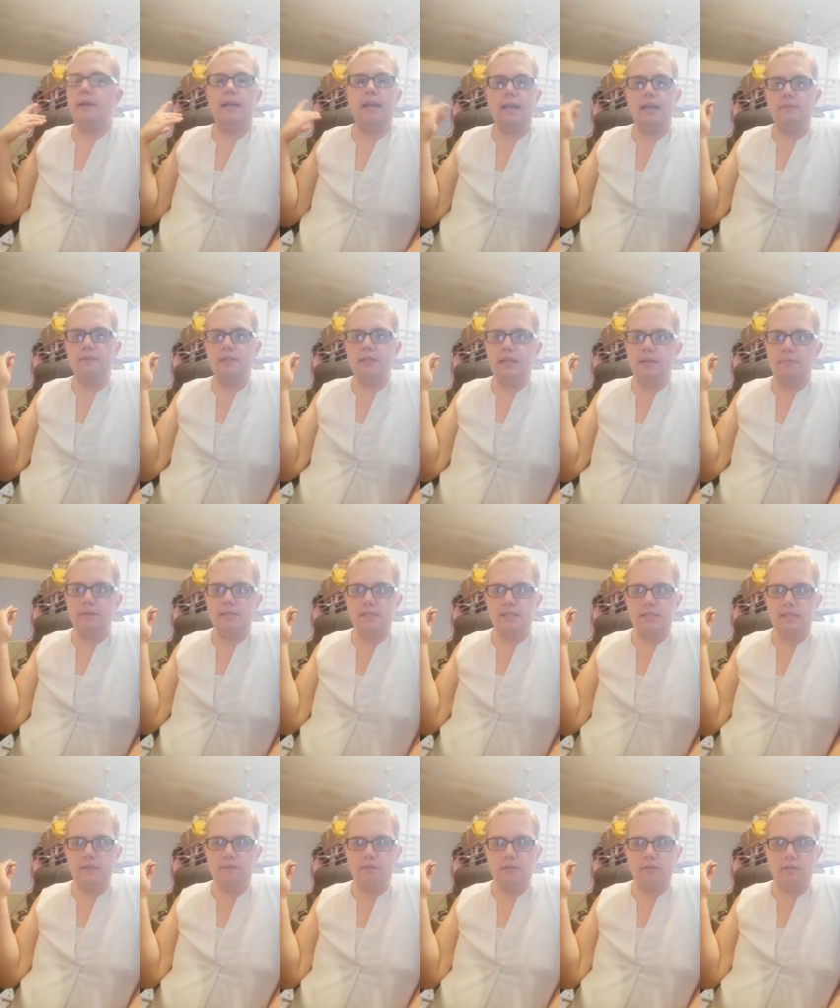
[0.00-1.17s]
um, I have to take my
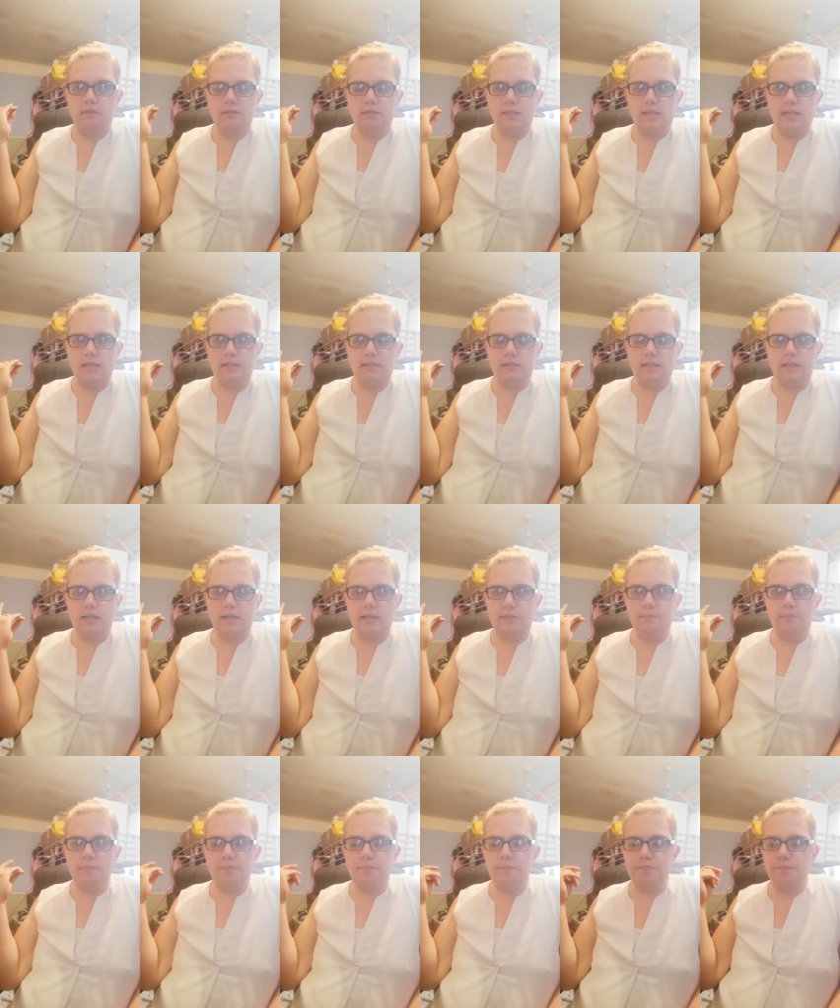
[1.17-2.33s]
certificates next time.
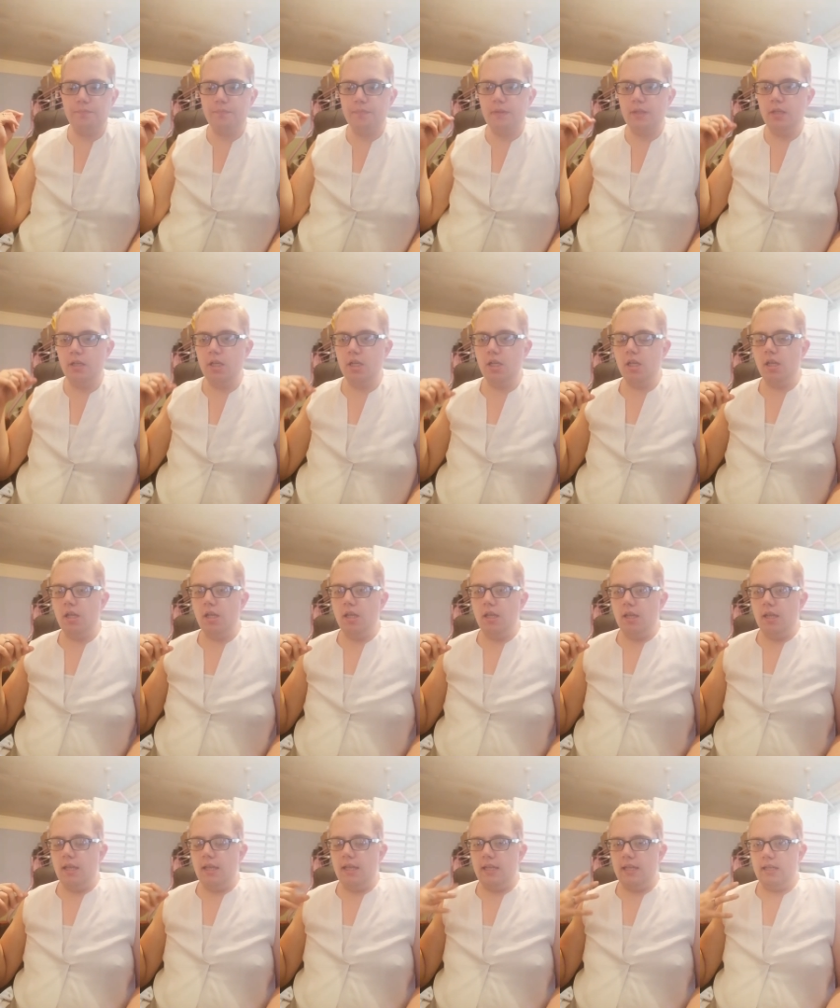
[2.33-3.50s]

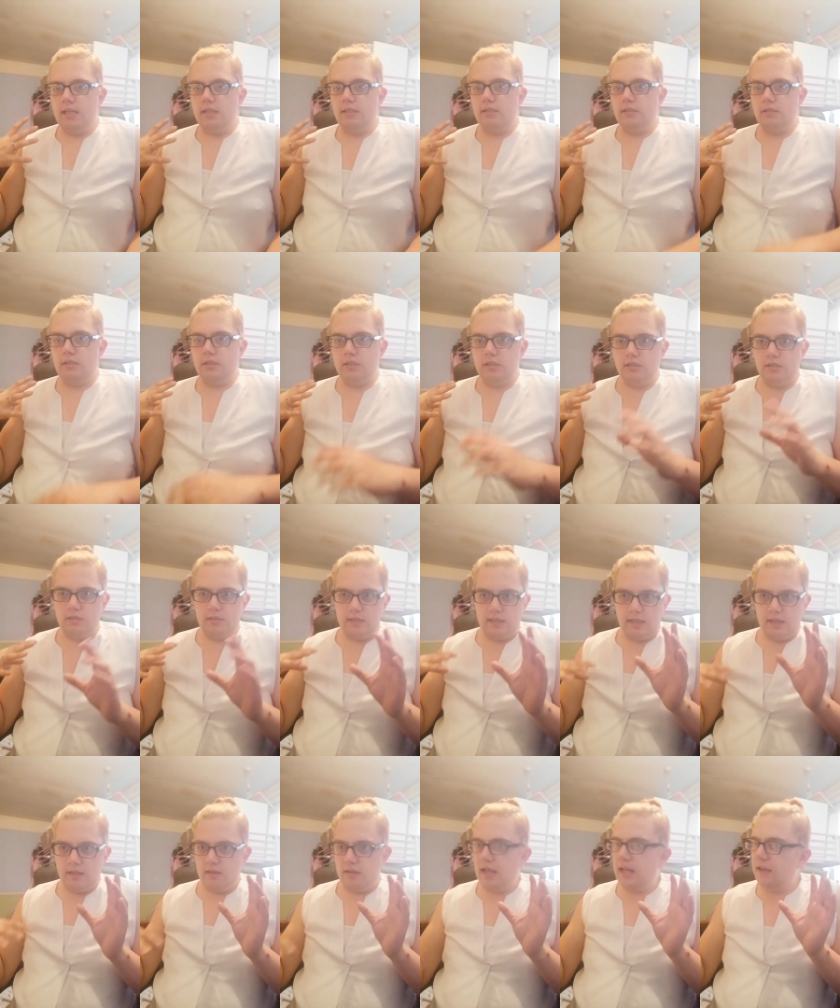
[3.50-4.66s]
And
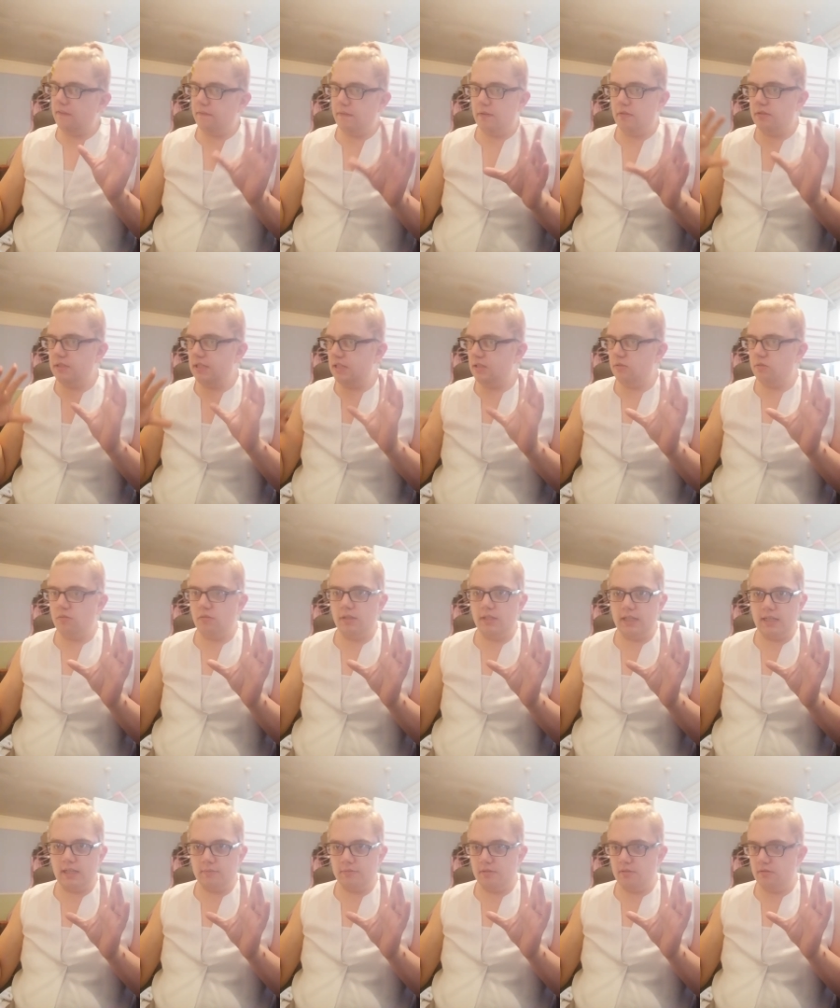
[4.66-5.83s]
I, filled in all the
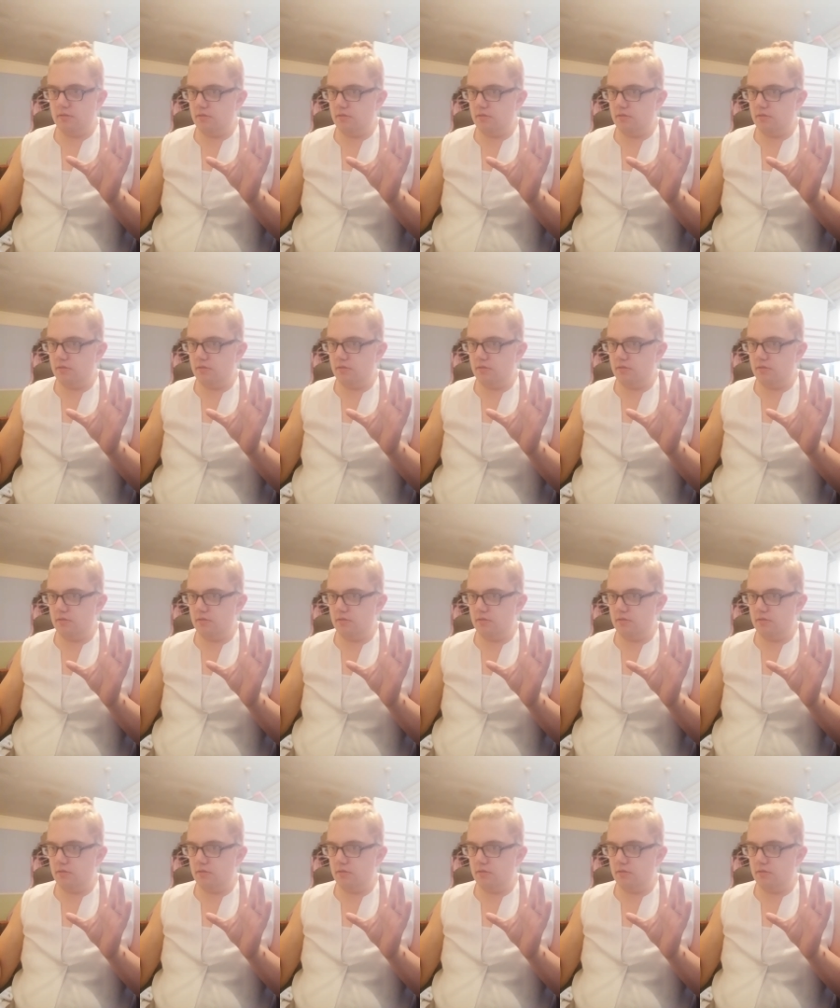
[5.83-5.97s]
gaps and